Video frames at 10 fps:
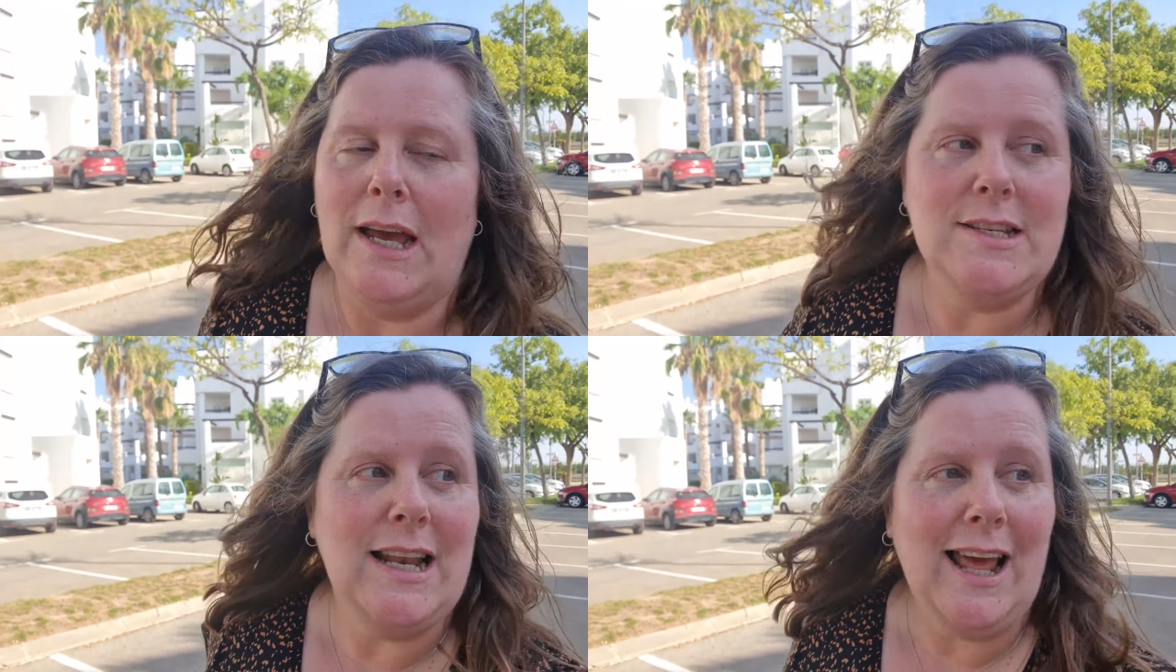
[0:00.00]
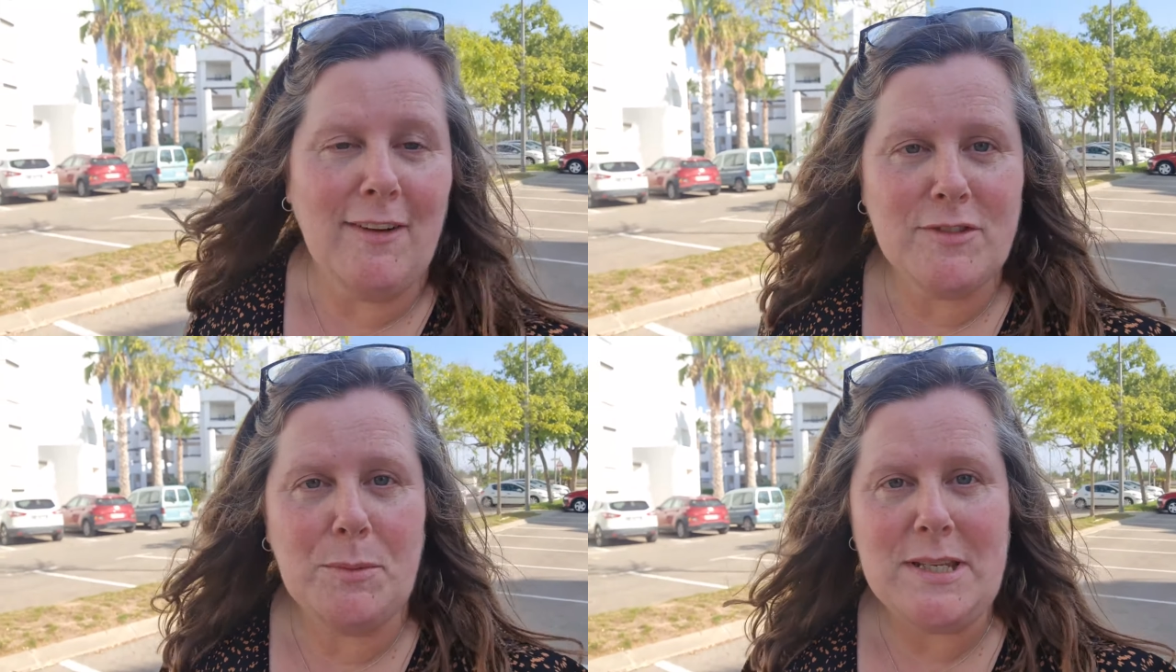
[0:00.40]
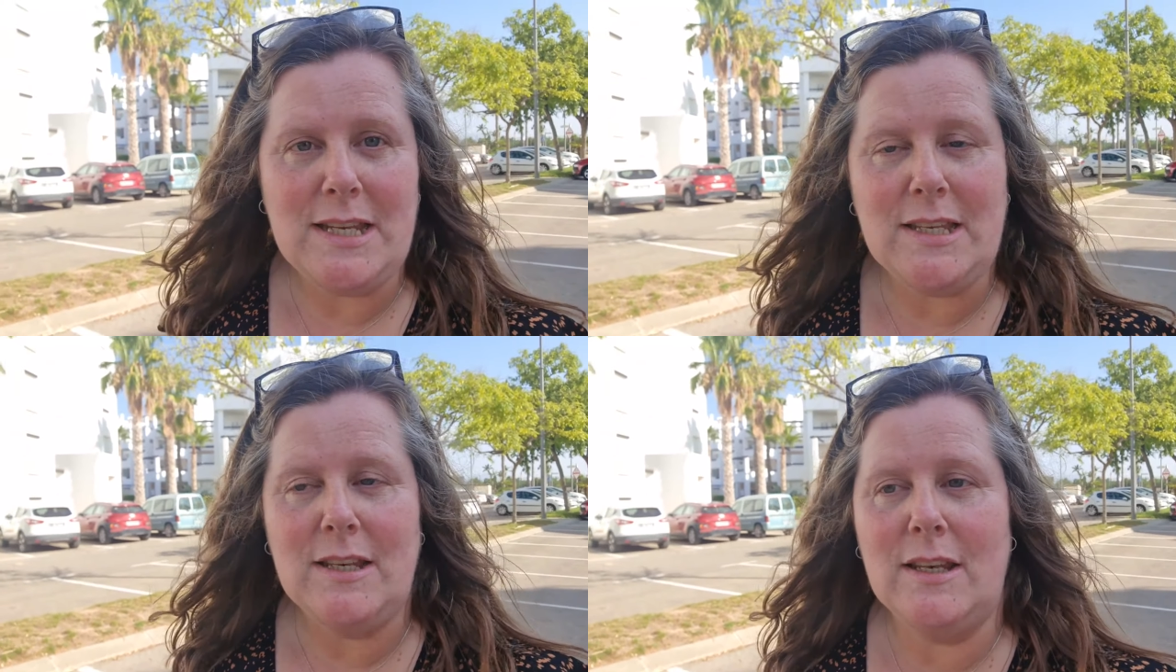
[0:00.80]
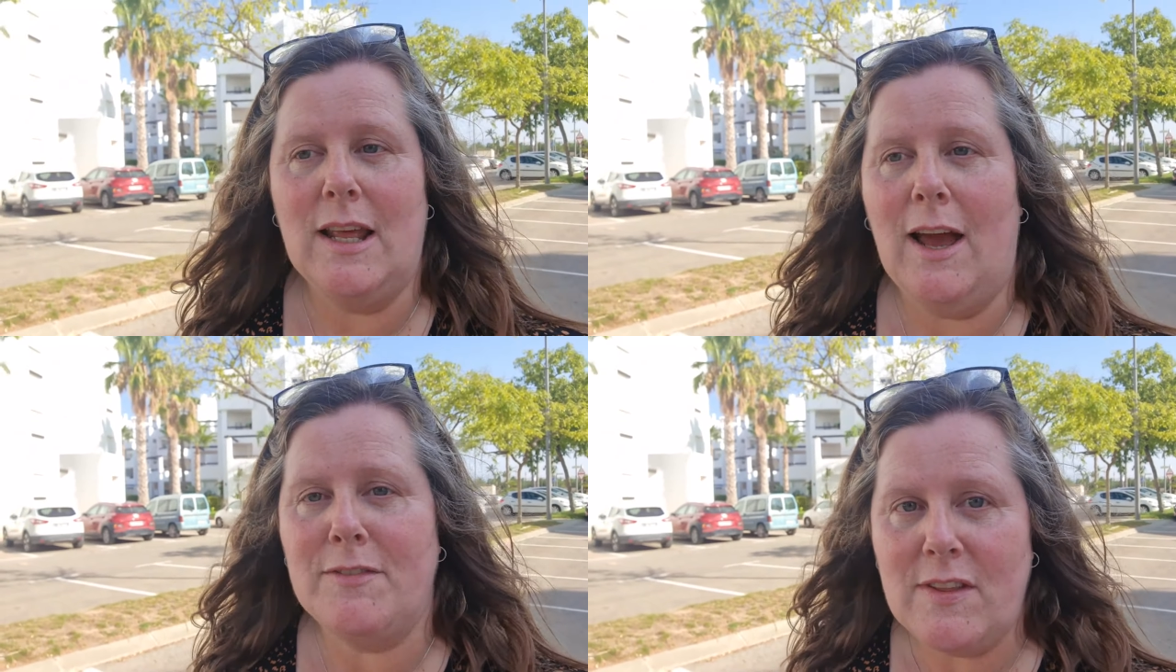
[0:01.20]
until after we'd
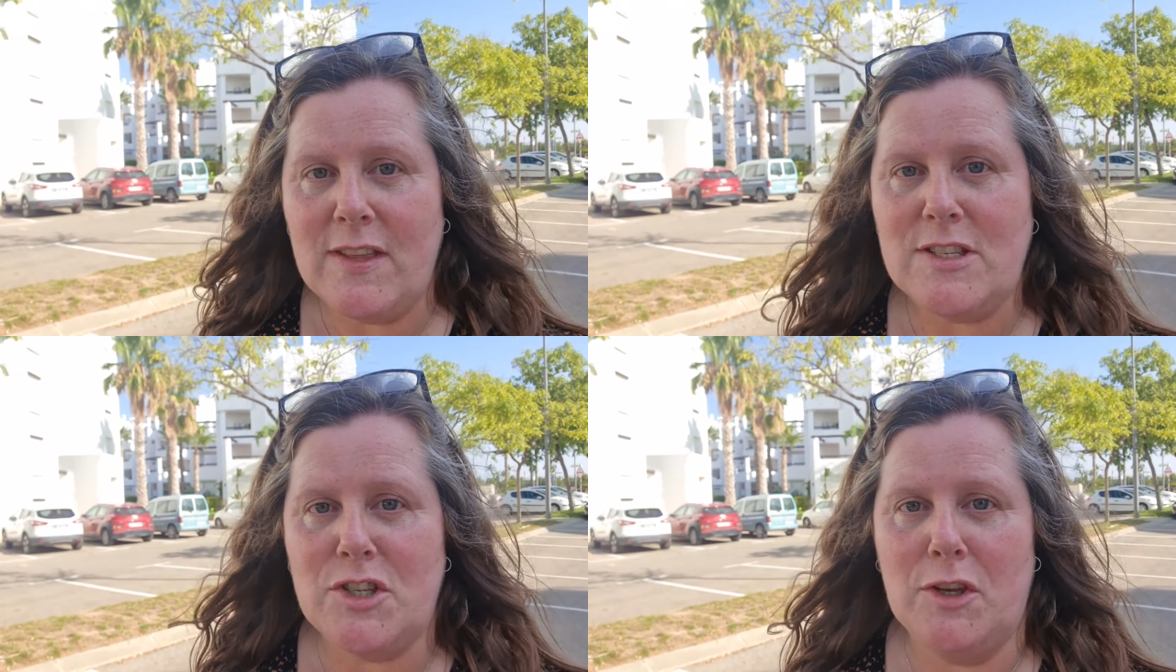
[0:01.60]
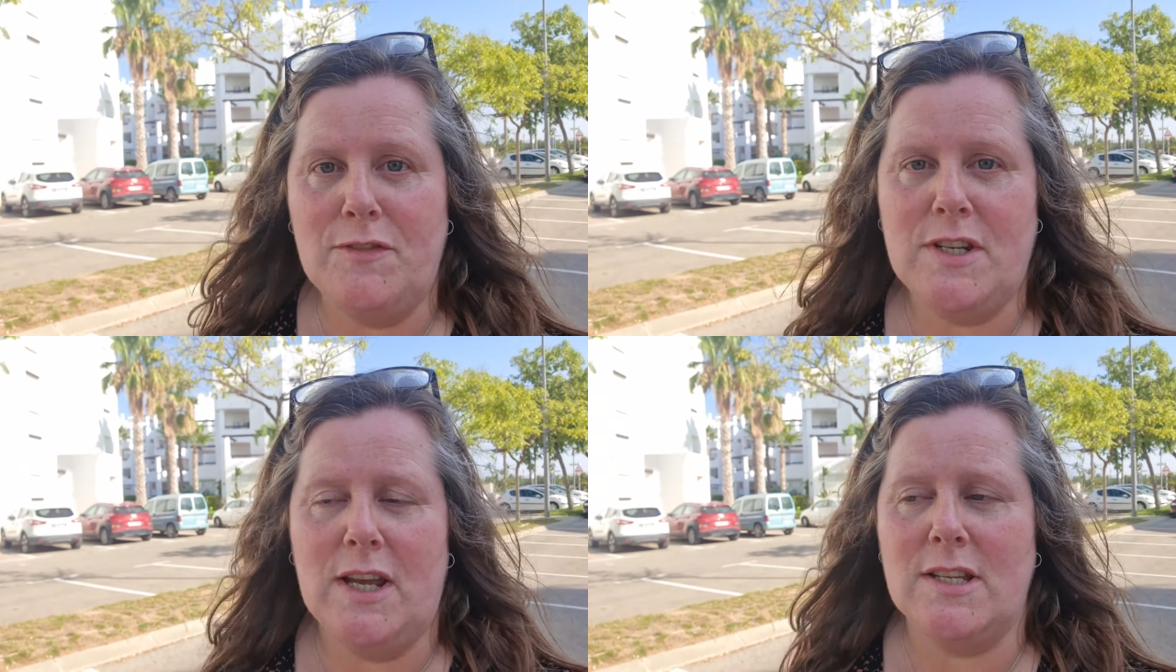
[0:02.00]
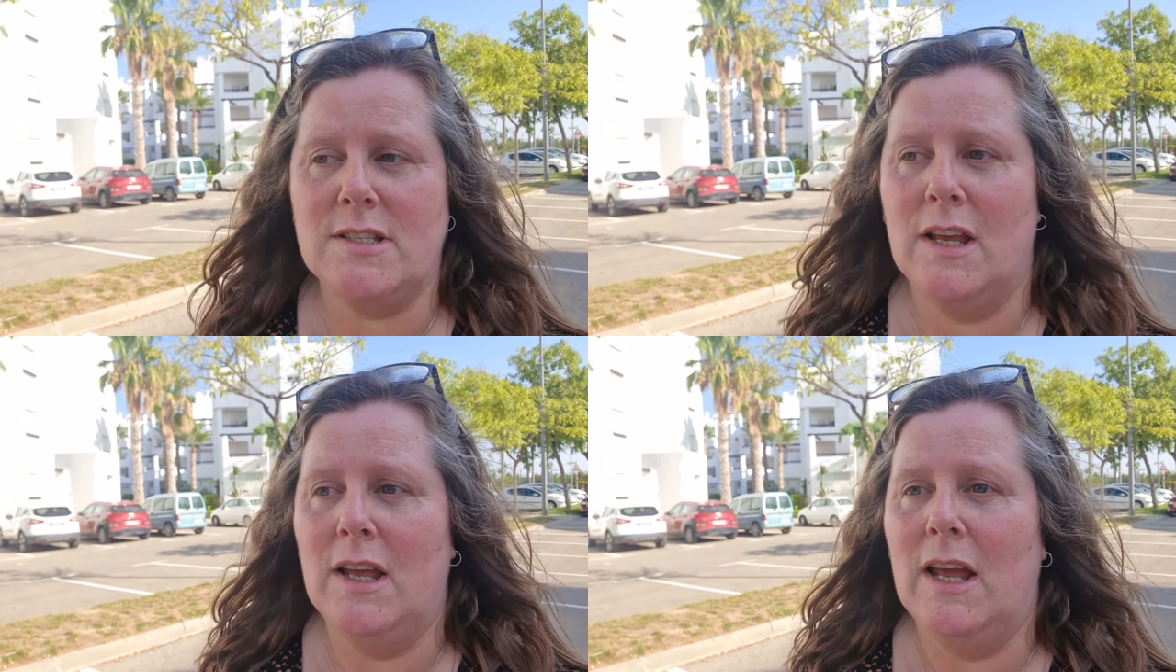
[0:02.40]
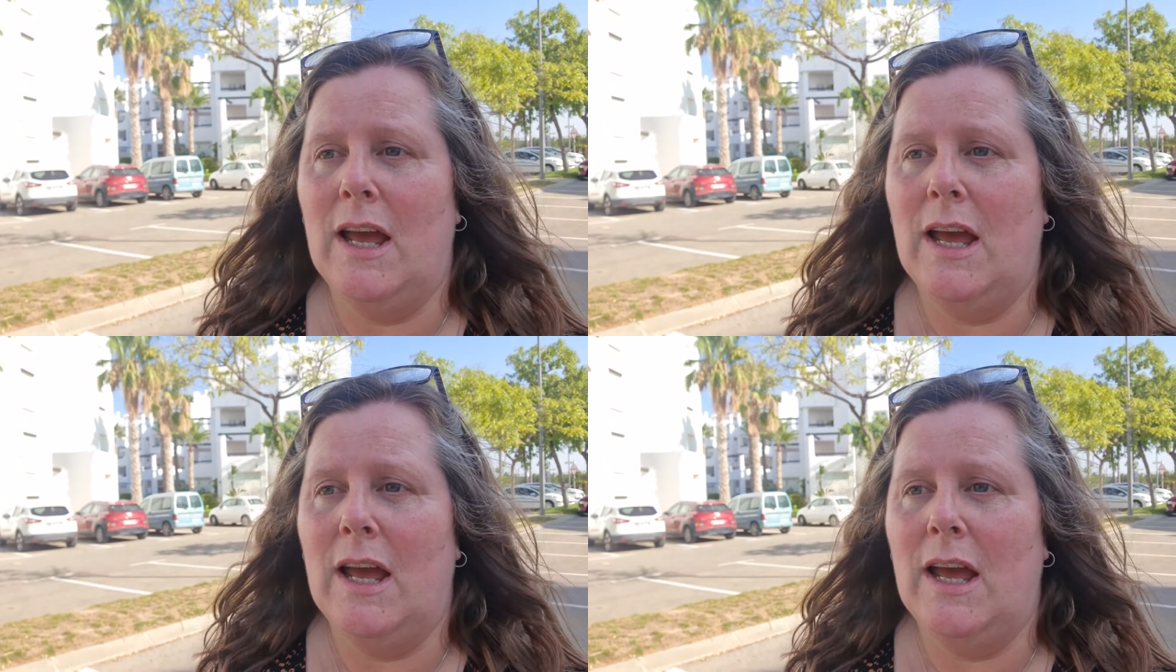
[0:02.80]
eaten, after they'd served us.